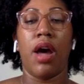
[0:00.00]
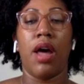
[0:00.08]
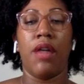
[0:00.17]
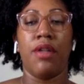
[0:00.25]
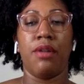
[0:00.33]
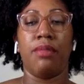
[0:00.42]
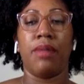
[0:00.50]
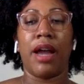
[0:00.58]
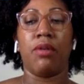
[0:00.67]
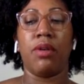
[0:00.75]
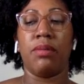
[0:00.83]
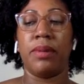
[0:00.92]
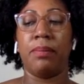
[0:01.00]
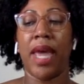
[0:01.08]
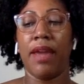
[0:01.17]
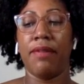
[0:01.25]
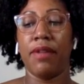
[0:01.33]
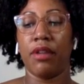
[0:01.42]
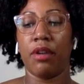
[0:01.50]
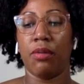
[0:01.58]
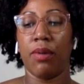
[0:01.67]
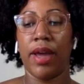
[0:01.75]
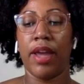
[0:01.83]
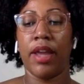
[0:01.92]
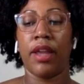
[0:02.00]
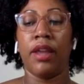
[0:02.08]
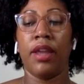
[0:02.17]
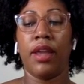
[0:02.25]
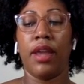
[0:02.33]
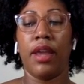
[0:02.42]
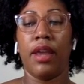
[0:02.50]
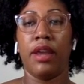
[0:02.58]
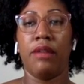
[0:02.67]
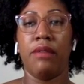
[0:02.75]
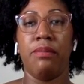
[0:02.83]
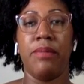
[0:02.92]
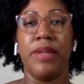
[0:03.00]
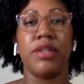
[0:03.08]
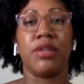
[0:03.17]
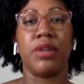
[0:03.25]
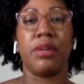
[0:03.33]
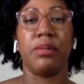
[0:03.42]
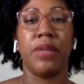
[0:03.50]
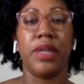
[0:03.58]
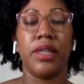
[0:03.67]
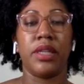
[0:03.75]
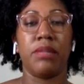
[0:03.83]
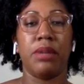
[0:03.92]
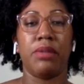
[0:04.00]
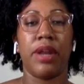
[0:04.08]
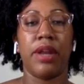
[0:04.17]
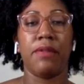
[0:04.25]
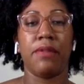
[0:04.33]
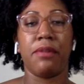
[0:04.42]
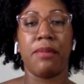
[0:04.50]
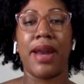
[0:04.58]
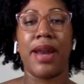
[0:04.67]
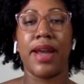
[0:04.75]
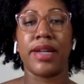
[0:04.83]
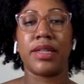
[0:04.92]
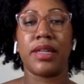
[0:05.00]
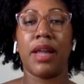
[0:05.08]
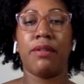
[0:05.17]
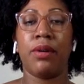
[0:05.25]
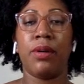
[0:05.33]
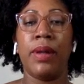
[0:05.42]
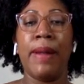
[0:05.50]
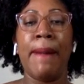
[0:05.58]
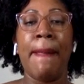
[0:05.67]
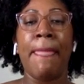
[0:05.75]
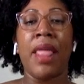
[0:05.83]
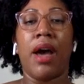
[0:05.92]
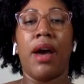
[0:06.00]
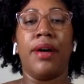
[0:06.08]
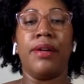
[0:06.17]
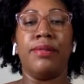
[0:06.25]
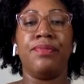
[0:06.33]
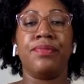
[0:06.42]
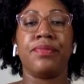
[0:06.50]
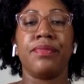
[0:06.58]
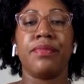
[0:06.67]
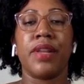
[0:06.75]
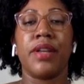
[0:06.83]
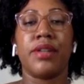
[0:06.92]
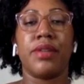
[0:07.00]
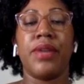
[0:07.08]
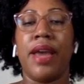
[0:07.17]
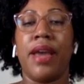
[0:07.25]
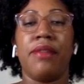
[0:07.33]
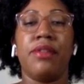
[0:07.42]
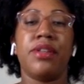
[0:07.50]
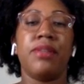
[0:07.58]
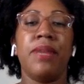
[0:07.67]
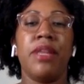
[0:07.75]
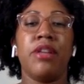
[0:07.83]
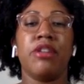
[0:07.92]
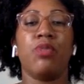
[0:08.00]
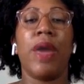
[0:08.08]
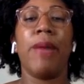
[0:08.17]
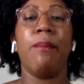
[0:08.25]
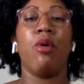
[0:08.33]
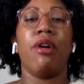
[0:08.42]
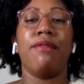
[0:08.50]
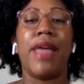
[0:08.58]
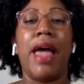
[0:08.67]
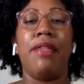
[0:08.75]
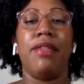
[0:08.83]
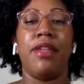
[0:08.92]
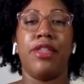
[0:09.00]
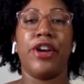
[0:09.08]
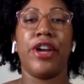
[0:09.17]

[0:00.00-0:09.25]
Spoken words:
other Black women paving the way and mentoring me to be ready for my next level. So yeah, to me, there's way more of that than